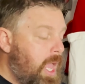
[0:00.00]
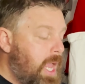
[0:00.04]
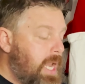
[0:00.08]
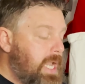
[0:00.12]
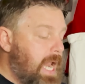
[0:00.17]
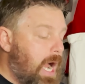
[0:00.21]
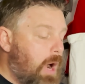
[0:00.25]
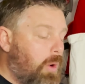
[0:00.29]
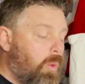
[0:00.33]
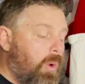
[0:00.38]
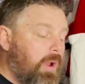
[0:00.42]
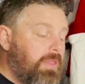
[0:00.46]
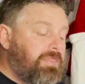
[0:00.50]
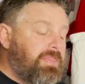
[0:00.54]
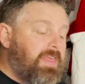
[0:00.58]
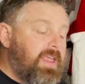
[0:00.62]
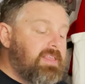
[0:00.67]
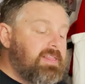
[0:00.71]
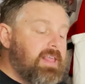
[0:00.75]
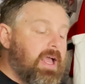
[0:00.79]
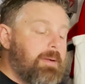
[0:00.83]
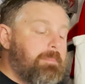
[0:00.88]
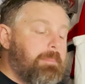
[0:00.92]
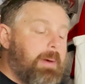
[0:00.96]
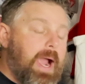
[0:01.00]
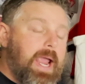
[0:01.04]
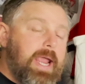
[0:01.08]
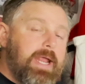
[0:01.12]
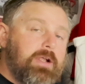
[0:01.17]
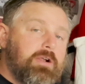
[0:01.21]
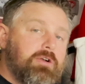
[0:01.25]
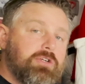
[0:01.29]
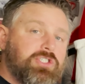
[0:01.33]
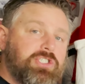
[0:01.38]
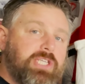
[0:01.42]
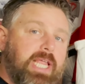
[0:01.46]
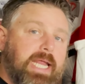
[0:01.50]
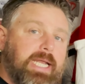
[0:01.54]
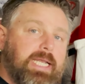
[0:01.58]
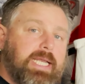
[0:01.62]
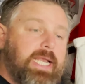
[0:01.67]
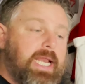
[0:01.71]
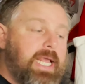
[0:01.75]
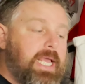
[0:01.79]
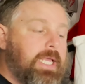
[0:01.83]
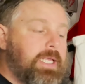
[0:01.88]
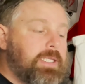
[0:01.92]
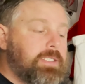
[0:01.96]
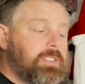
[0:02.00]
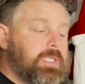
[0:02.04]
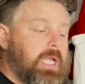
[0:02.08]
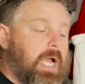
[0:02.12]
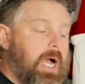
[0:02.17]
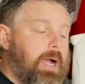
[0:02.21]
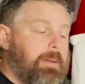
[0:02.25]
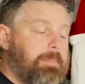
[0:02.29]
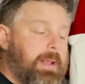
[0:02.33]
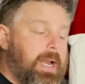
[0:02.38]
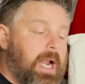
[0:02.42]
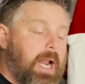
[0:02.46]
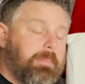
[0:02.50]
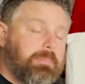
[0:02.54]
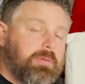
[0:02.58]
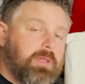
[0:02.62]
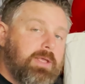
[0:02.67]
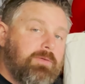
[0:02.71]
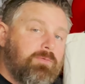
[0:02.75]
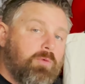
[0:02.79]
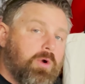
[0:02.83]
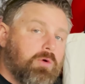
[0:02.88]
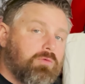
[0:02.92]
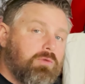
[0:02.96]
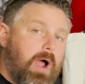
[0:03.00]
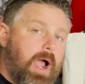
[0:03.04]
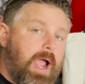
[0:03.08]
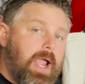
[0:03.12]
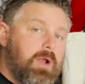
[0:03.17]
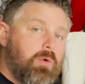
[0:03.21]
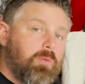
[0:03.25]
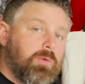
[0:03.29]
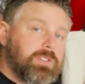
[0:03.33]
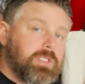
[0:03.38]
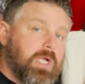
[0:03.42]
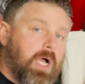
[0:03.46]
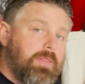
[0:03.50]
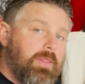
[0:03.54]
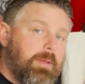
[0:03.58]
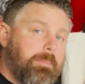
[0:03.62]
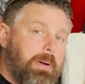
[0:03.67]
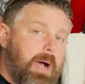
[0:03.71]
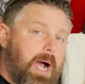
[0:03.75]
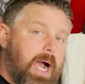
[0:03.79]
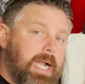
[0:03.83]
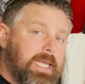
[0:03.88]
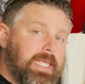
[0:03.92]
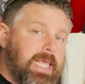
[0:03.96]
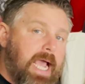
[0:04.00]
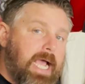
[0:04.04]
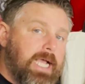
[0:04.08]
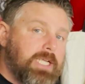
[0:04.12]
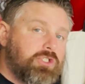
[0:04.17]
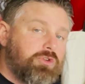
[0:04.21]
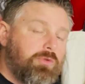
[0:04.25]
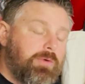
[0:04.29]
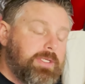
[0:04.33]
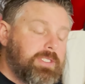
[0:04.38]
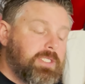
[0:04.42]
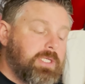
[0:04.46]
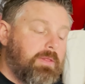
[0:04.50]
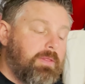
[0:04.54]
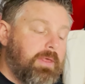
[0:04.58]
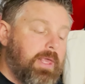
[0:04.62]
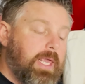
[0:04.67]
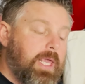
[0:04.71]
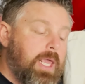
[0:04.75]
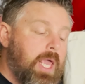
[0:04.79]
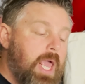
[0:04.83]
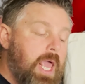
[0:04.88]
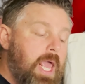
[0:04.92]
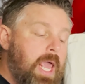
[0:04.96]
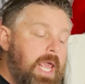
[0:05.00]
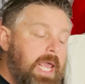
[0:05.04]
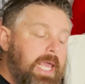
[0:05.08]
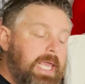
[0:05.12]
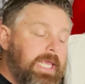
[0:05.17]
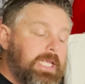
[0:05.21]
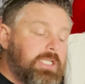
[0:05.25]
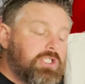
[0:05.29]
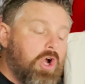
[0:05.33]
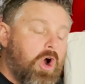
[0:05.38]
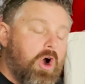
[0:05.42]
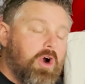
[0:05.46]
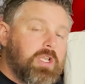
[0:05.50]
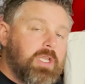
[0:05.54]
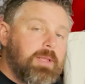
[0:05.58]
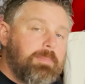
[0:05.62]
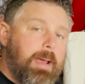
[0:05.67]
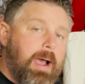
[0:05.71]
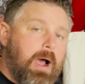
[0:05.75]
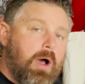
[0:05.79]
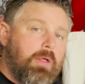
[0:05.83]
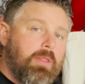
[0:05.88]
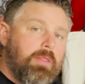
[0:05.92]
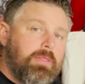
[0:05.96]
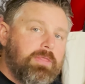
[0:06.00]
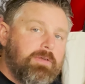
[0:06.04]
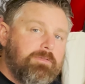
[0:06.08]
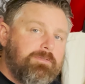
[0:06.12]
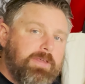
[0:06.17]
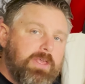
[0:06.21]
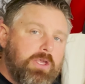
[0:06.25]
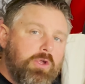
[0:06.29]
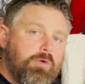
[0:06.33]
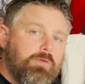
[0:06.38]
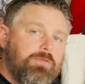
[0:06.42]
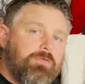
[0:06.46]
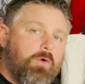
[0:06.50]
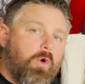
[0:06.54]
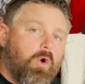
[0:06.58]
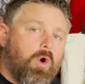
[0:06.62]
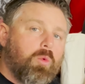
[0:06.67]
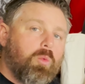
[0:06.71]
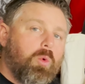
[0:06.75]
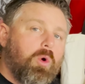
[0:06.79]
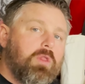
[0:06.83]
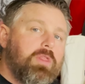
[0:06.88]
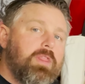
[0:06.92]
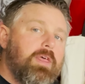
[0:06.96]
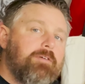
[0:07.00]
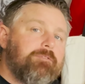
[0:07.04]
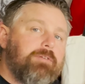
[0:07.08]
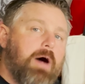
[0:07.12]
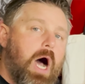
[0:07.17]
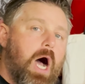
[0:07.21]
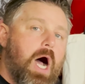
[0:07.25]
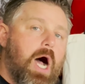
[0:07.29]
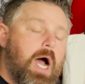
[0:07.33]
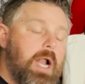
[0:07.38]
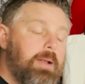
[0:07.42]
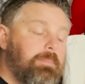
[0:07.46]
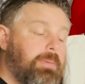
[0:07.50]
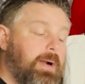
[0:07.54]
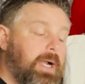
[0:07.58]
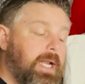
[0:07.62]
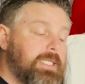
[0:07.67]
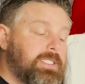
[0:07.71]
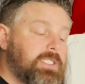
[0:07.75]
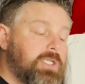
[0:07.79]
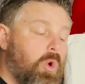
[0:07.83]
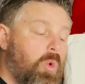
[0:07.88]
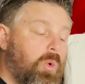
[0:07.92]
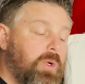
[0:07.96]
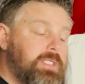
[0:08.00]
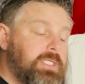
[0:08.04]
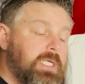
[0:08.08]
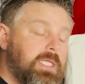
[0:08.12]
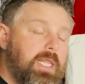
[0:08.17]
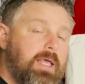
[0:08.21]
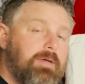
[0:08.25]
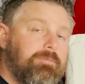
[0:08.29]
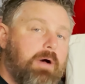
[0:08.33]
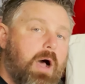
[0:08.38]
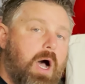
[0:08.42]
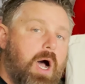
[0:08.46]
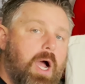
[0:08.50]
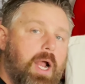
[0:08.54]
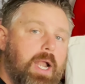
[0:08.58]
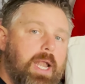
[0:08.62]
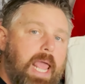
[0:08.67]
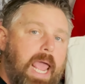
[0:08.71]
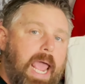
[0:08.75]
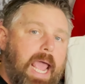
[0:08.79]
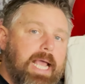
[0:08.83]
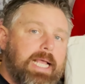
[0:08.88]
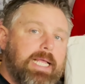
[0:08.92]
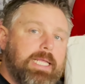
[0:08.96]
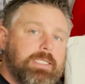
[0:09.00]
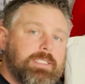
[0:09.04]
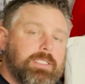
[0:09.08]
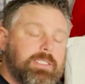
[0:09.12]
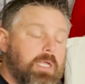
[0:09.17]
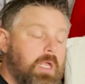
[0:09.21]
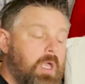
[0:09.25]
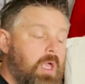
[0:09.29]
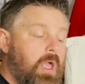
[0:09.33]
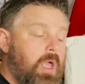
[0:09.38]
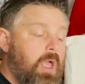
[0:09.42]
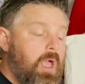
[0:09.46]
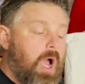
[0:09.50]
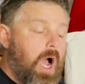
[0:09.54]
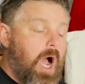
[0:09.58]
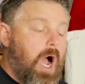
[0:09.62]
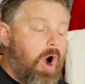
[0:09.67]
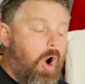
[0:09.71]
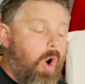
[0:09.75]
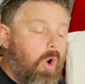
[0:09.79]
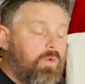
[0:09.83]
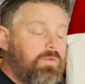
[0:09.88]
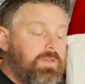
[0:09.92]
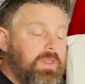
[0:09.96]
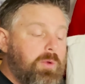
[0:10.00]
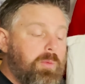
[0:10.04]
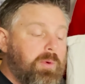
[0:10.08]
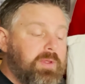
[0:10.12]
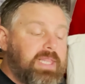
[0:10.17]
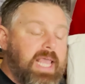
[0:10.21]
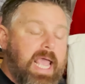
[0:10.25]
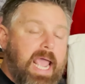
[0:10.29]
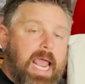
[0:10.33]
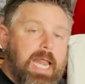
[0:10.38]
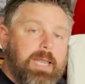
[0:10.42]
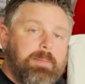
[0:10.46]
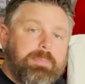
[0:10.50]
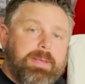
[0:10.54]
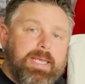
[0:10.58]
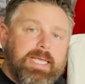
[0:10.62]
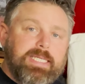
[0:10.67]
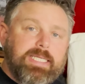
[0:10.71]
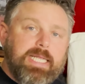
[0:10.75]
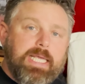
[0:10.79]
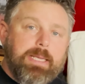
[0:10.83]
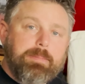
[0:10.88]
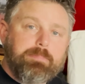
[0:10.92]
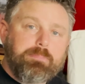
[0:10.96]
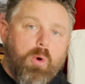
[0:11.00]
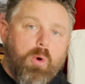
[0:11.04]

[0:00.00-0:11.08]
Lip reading: Now, one thing that my understanding is, and I believe when Ryan was on the podcast recently, he talked about the VU4 will live on, but it's going to live on as only with the NPT